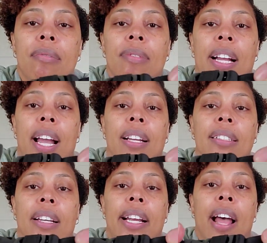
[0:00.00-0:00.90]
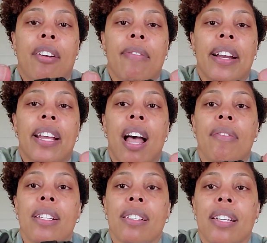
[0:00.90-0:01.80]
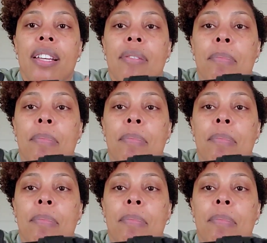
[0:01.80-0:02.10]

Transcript: I kind of took it out already, obviously.